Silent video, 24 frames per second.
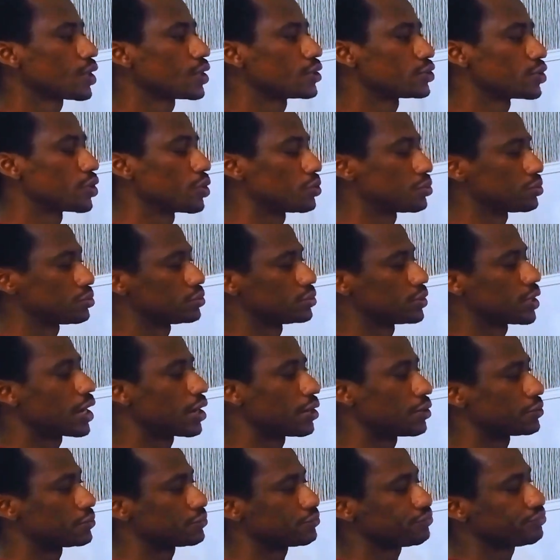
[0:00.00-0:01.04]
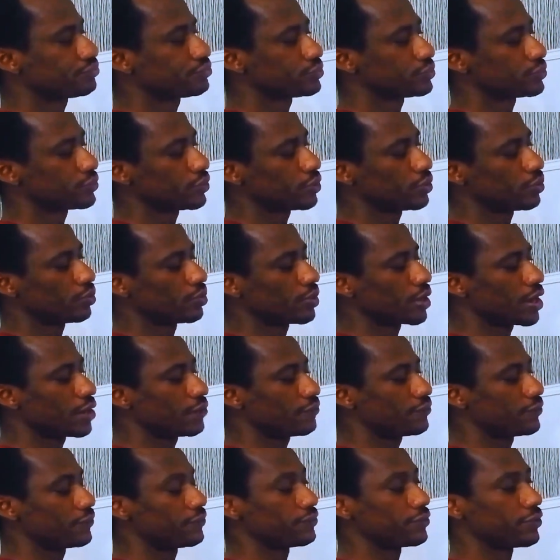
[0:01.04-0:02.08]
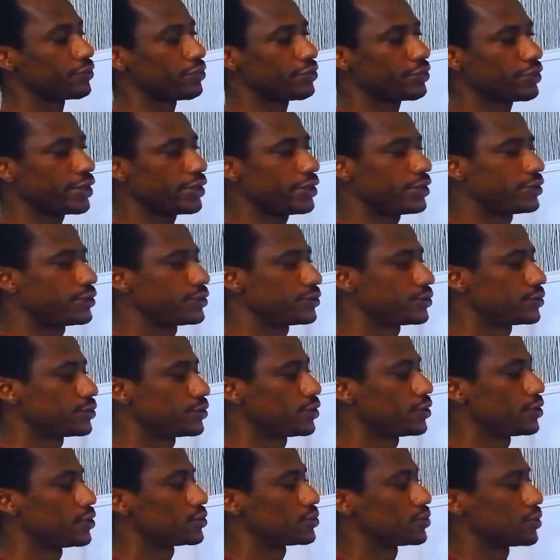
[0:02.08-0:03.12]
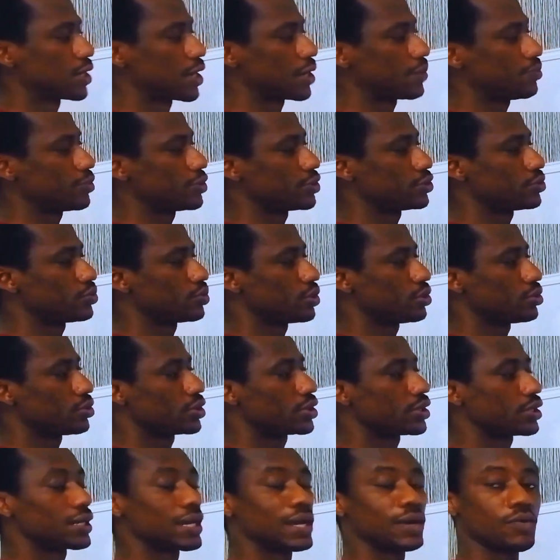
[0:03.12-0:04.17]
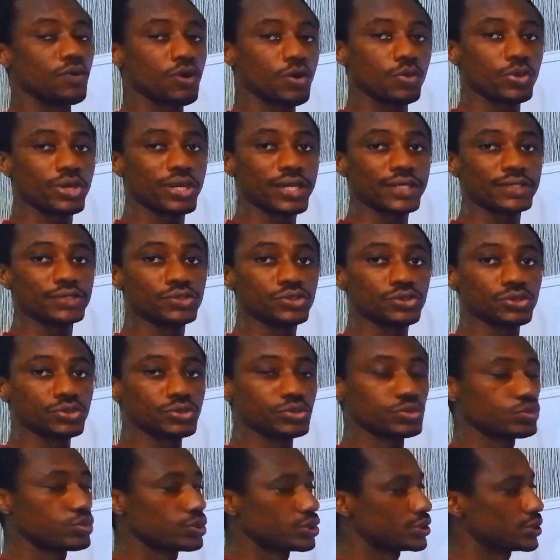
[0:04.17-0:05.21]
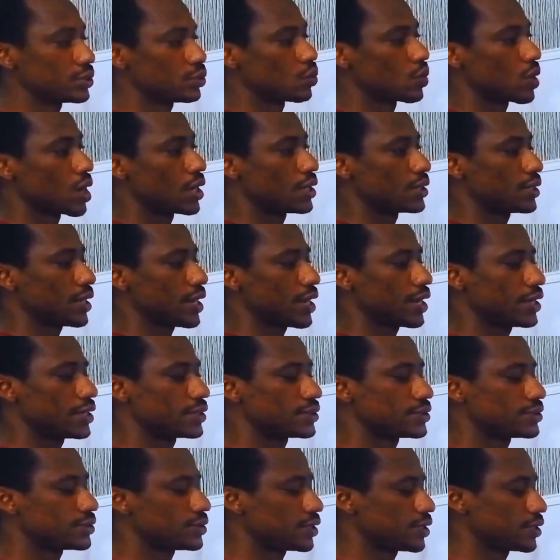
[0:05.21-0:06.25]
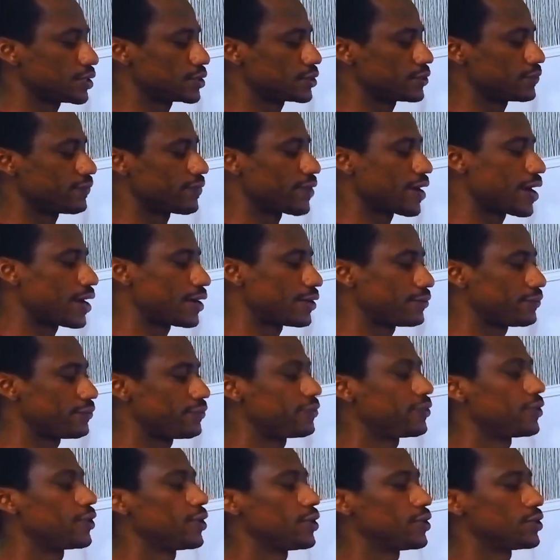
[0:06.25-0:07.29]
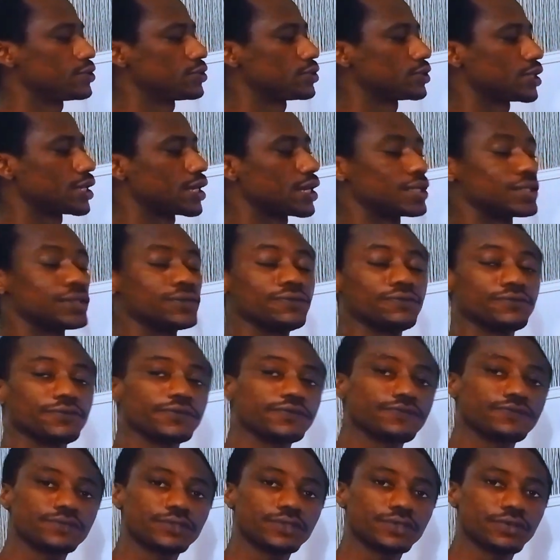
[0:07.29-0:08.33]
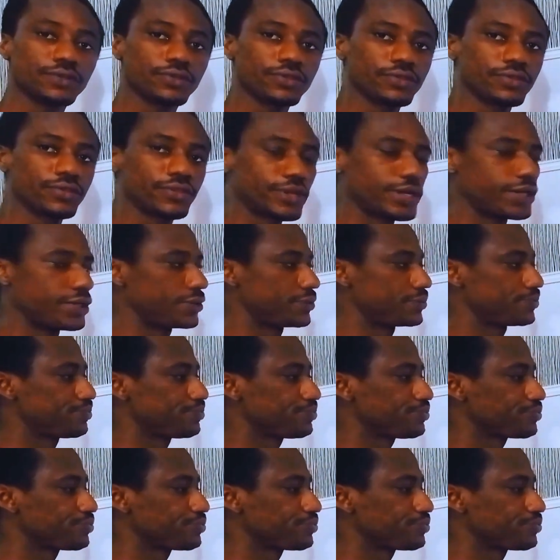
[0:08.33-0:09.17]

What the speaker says: so now we have 53, so that means we're looking at what we can do with 1, 8, 6, 5 to get 53.